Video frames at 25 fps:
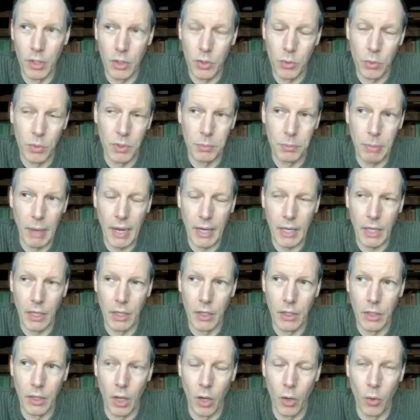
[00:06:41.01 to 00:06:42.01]
This was back
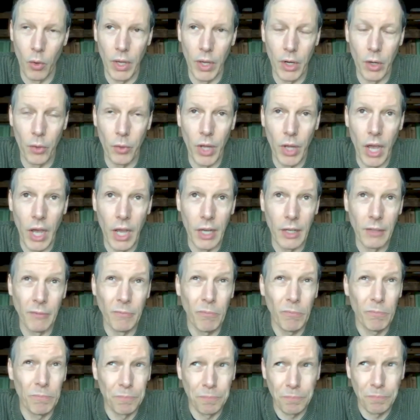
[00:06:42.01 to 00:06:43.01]
in 08, 09.